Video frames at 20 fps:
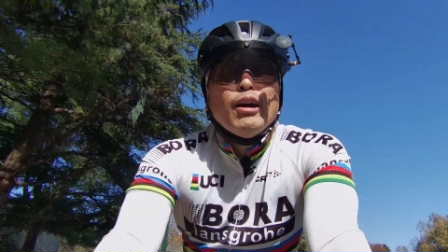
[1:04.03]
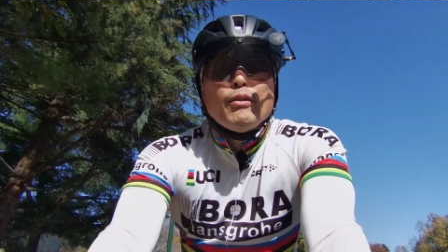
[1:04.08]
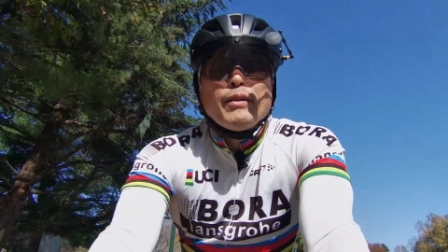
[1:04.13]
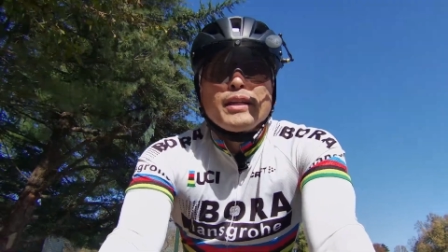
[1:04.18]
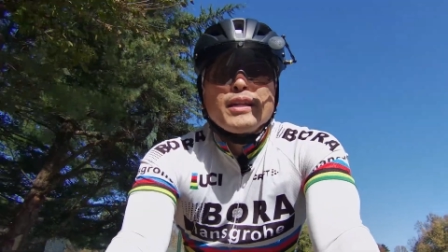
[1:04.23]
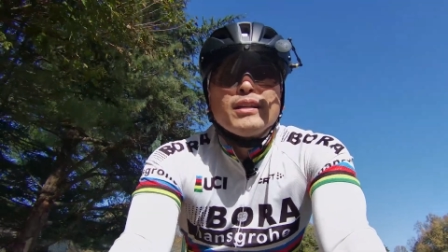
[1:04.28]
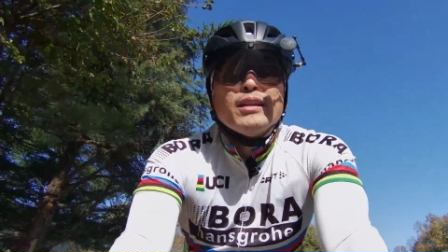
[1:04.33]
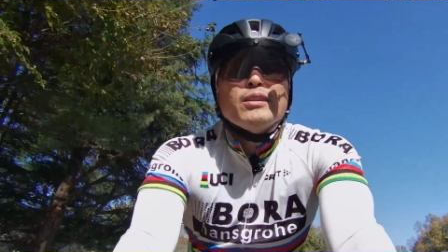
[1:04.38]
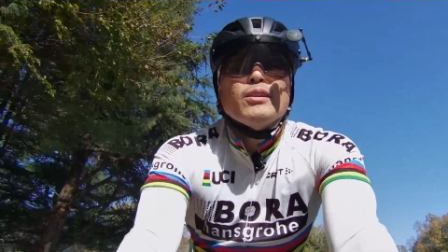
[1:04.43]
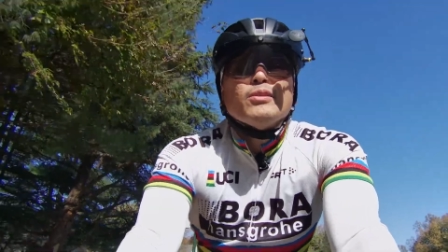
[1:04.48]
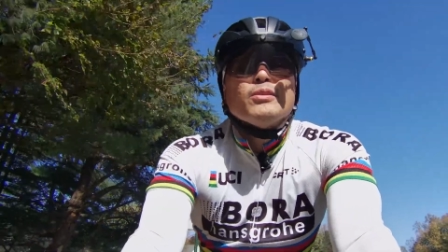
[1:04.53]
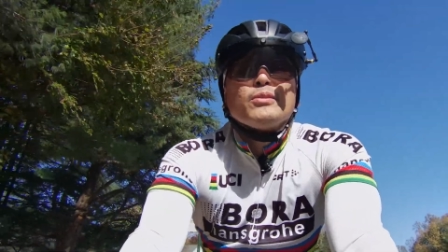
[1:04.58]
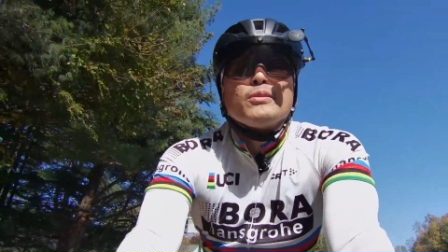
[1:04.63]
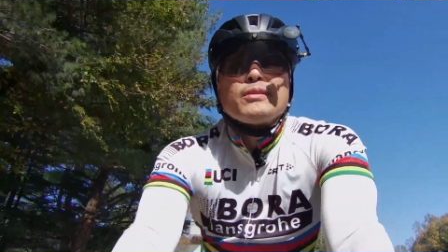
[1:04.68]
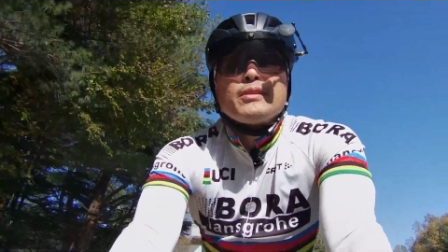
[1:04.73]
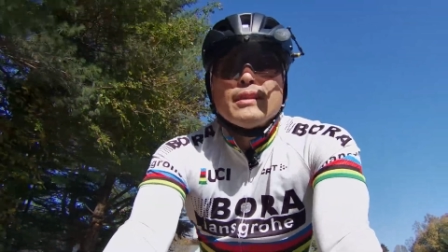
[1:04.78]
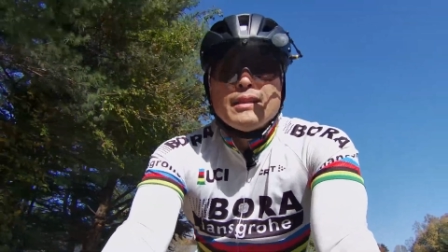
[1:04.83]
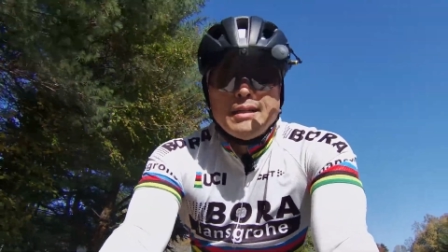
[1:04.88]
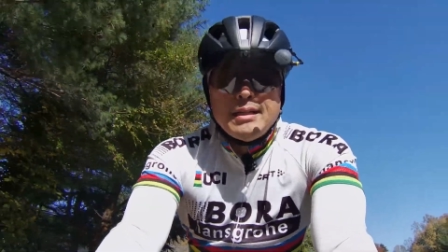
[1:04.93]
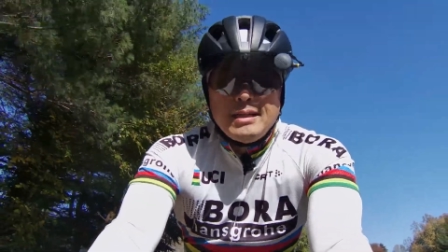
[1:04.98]

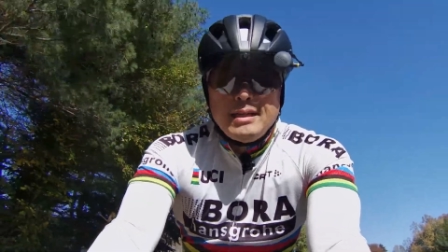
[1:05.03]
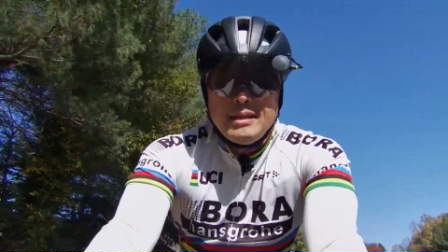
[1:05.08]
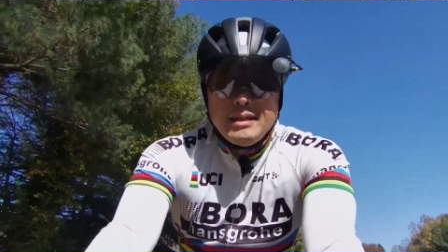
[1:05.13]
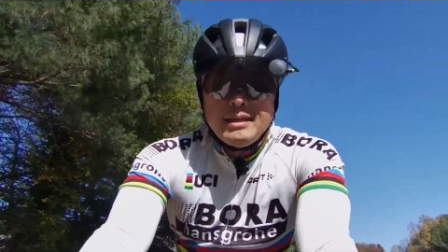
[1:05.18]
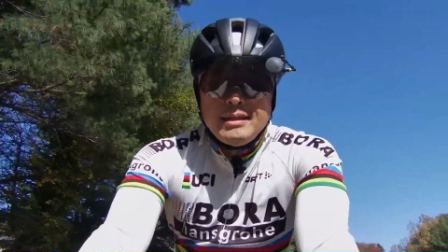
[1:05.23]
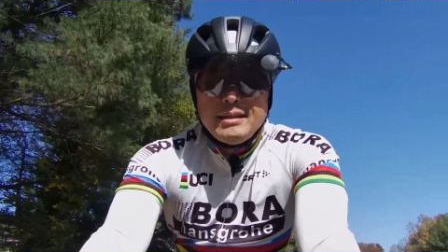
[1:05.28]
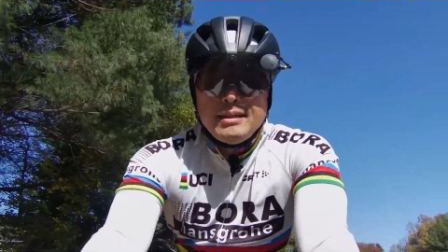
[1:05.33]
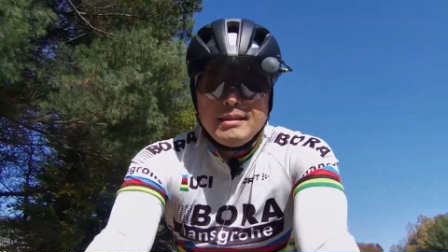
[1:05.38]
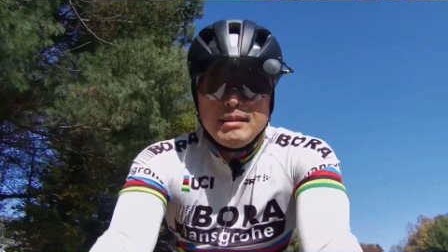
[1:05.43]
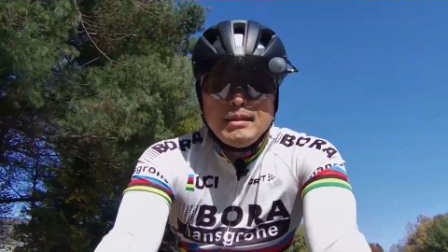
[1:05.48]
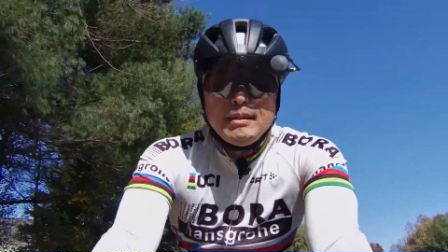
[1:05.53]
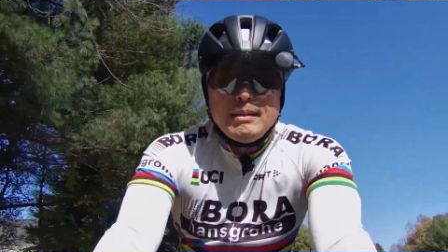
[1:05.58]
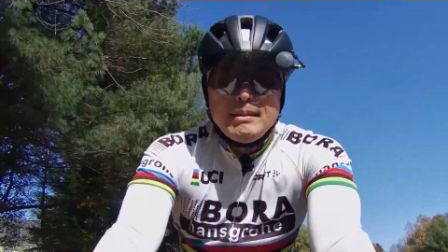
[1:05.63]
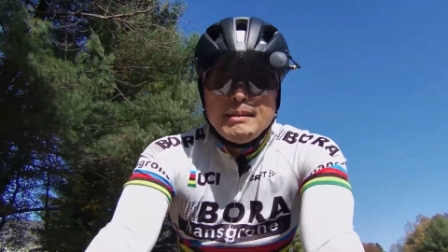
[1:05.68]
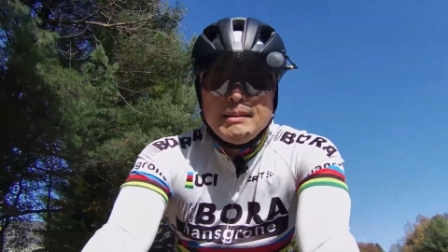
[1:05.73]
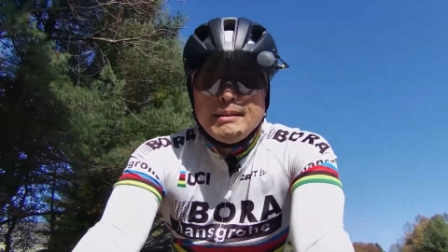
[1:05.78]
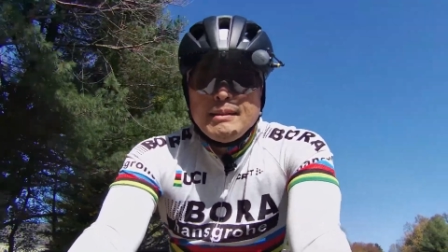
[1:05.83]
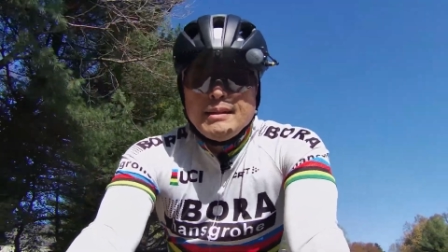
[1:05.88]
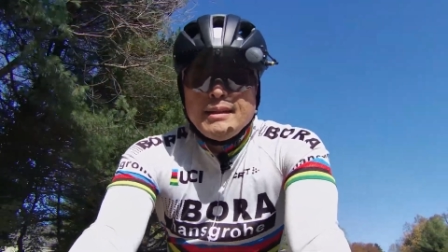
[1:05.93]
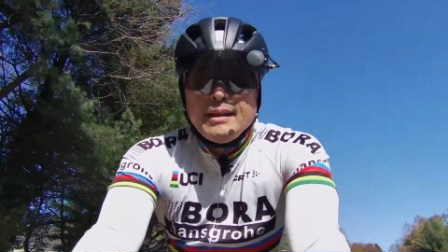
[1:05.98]
glasses. Hey, for
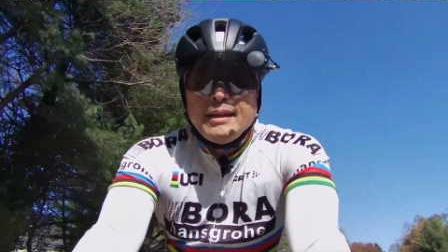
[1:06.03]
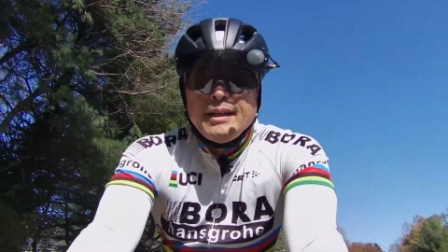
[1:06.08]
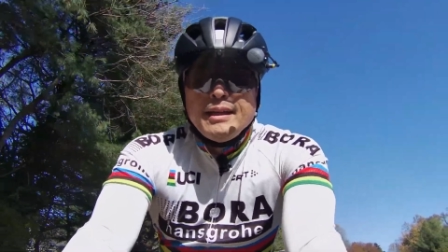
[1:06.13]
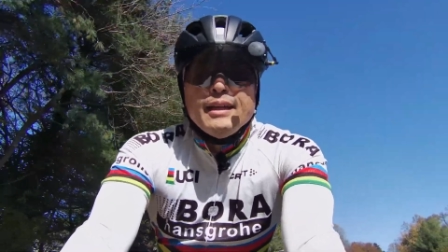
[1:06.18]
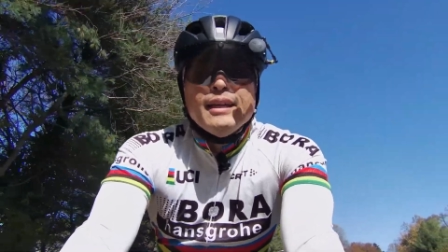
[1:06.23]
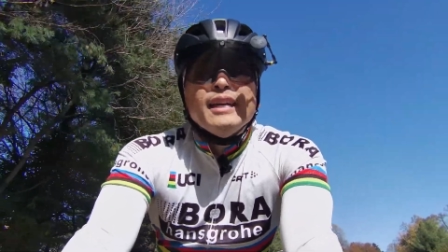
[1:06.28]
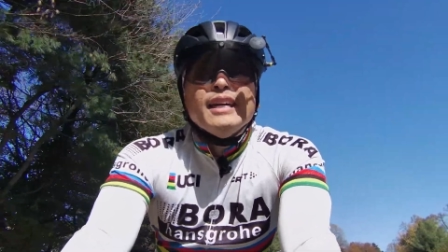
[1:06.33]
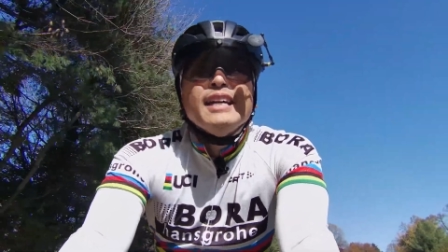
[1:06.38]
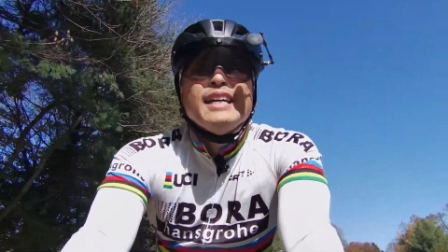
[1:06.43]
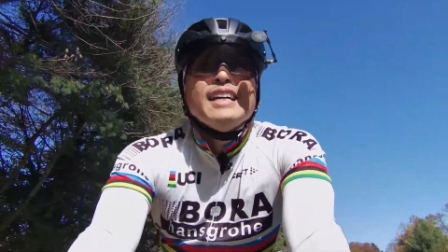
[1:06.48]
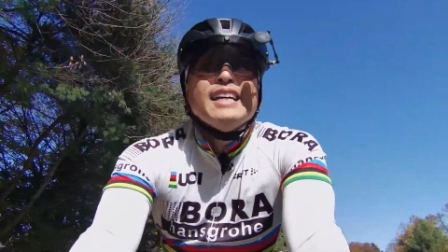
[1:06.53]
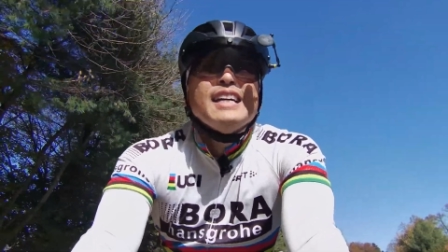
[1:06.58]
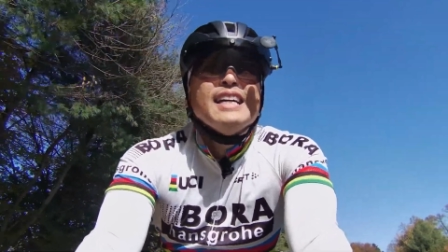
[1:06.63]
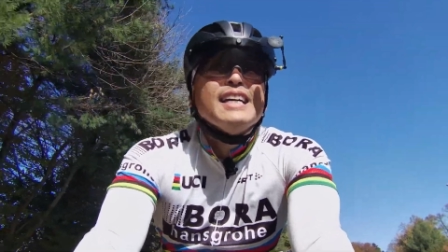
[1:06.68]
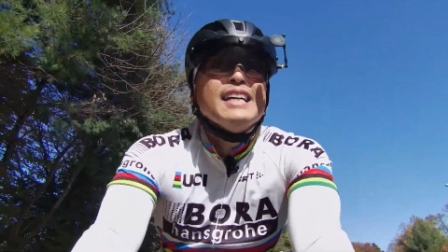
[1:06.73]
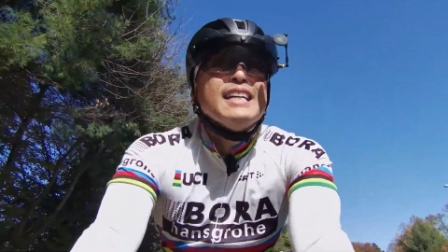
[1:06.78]
$30 plus